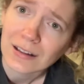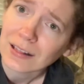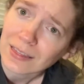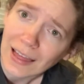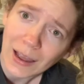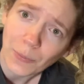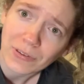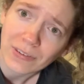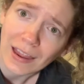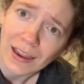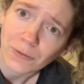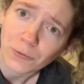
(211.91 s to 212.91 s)
Like I was
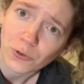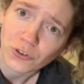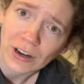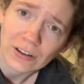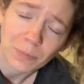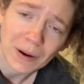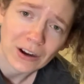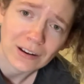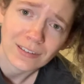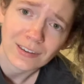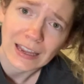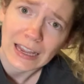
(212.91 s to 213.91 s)
saying, full
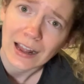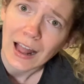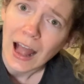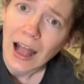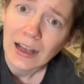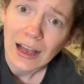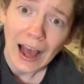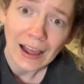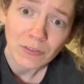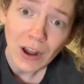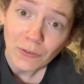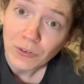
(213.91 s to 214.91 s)
transparency, I have
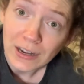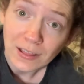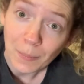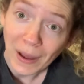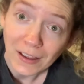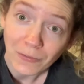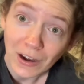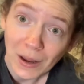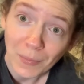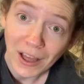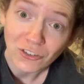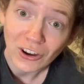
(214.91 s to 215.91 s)
not ridden the bike very
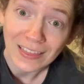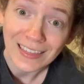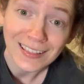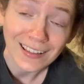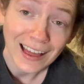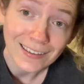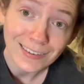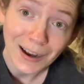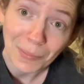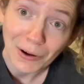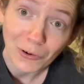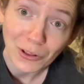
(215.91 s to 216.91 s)
much. I think the last time
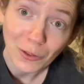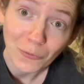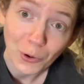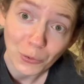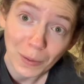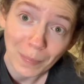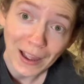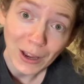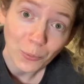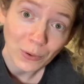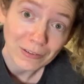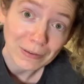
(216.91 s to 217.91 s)
I rode the bike
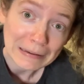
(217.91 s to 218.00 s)
was